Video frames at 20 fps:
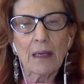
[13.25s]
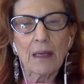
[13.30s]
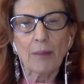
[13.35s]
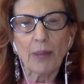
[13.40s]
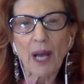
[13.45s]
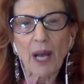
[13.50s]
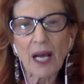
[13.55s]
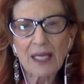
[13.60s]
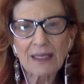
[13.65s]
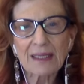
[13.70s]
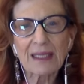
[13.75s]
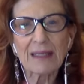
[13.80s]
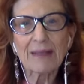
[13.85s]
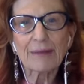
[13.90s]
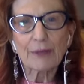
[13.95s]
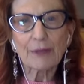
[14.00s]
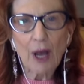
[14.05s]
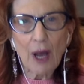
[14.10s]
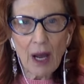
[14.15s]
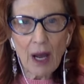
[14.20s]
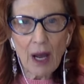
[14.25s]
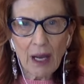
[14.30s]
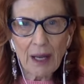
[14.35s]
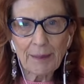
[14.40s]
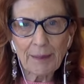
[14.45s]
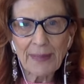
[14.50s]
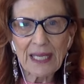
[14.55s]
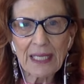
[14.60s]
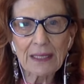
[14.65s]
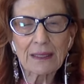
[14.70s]
positive
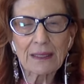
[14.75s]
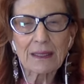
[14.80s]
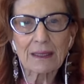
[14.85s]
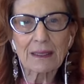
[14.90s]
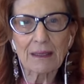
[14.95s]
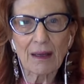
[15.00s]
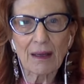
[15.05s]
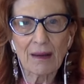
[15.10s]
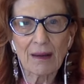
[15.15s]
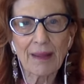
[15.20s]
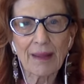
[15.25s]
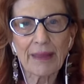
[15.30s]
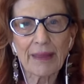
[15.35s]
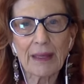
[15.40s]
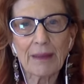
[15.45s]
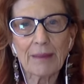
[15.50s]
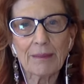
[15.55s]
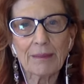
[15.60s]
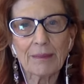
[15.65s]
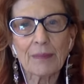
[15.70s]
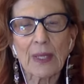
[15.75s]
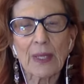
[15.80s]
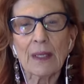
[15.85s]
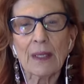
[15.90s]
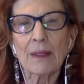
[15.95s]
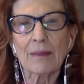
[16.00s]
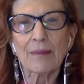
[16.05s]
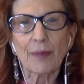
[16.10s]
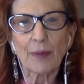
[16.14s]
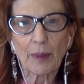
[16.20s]
comments on them,
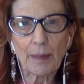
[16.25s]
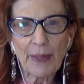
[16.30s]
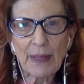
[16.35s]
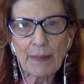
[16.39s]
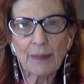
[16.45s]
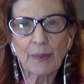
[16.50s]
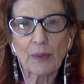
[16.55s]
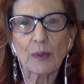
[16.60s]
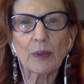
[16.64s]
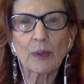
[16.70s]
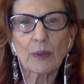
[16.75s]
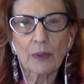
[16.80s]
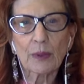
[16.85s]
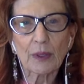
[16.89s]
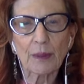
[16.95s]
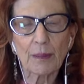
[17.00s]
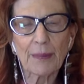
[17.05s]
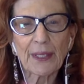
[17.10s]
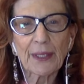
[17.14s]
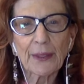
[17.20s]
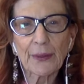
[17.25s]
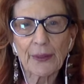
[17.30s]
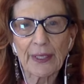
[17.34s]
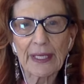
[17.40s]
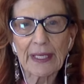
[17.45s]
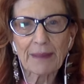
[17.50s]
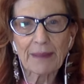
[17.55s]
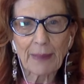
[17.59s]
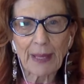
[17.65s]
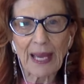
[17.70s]
for people who are
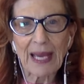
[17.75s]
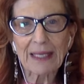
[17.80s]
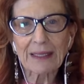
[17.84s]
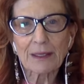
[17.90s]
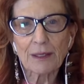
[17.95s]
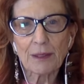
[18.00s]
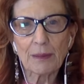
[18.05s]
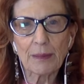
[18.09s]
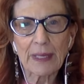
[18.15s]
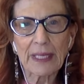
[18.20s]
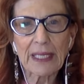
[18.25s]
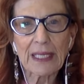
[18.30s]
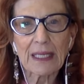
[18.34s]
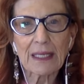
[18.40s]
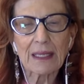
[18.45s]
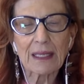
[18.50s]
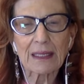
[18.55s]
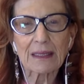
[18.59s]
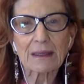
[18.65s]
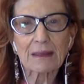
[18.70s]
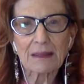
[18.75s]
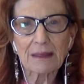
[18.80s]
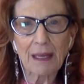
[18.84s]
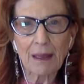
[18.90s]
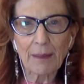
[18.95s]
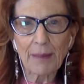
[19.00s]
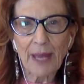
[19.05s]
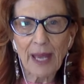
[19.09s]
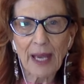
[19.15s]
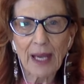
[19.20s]
mirroring back to me that
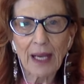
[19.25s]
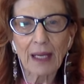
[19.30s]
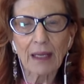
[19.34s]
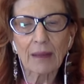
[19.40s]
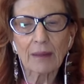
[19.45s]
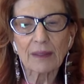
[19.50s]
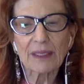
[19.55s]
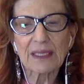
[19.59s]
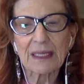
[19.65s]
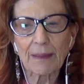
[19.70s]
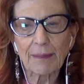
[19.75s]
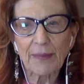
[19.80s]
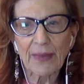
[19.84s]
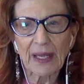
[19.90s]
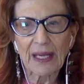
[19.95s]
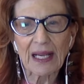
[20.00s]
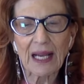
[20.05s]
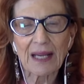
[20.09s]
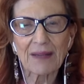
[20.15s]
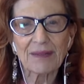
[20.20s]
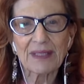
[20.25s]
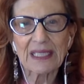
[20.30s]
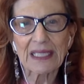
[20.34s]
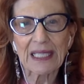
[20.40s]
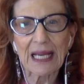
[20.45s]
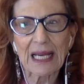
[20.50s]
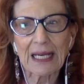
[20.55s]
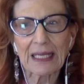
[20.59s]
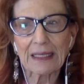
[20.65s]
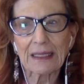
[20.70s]
somehow something I've
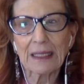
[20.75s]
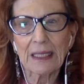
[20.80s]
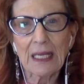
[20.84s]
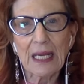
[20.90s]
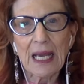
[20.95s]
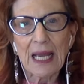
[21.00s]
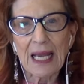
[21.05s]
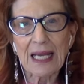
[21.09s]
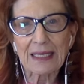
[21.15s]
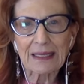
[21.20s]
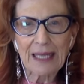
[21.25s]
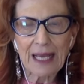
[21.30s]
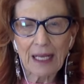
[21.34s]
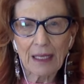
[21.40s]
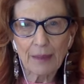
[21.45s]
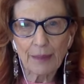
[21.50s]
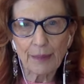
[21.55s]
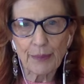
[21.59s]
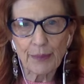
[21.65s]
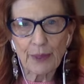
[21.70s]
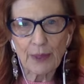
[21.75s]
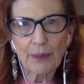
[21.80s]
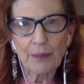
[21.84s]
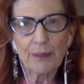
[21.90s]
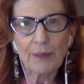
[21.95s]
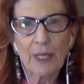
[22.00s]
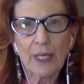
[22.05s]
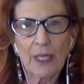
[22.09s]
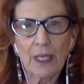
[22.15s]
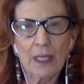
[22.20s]
said has helped
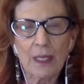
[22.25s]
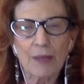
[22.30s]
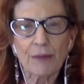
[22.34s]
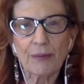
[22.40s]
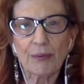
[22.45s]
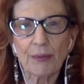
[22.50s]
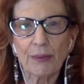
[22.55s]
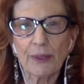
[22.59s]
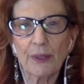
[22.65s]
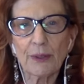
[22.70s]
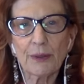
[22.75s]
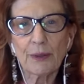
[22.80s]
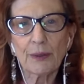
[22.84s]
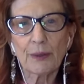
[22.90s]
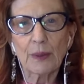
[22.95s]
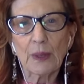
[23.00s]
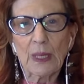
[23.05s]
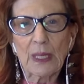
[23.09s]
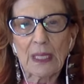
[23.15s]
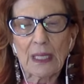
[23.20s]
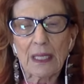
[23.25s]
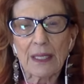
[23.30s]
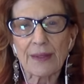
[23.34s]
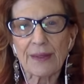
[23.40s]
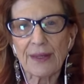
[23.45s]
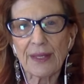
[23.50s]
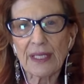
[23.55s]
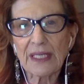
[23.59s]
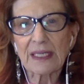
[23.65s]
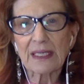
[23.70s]
them through
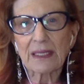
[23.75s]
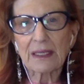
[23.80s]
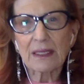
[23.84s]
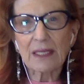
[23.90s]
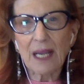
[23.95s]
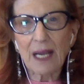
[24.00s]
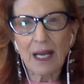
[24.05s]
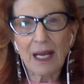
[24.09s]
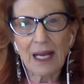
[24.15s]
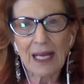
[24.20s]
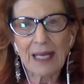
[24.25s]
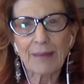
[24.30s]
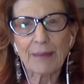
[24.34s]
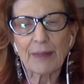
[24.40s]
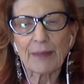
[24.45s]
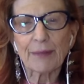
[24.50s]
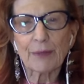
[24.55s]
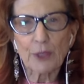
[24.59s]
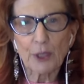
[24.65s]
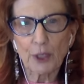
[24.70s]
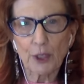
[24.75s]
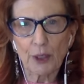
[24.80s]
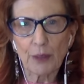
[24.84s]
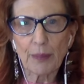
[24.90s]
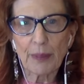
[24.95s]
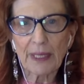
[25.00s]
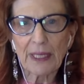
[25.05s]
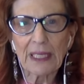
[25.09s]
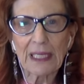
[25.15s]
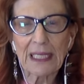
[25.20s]
this time of
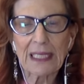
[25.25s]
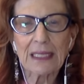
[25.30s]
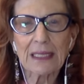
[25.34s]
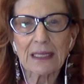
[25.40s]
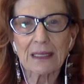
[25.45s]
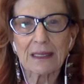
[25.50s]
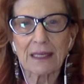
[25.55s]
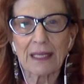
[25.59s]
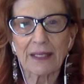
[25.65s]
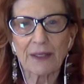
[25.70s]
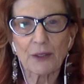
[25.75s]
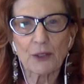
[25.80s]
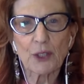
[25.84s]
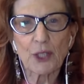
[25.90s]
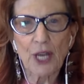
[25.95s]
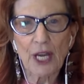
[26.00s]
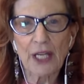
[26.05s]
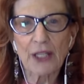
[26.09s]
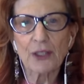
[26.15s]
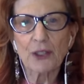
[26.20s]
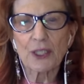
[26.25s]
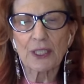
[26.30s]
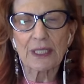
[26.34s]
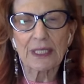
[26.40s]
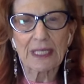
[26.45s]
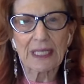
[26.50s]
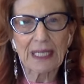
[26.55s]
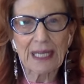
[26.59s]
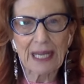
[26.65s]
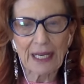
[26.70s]
turbulence and
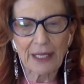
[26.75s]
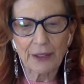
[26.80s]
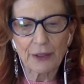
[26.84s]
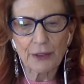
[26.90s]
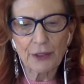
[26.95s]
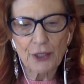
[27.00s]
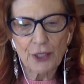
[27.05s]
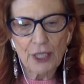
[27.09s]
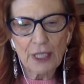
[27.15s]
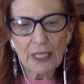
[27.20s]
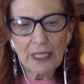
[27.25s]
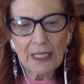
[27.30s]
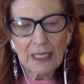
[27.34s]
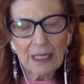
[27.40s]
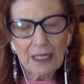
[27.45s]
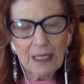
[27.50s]
changes in energy.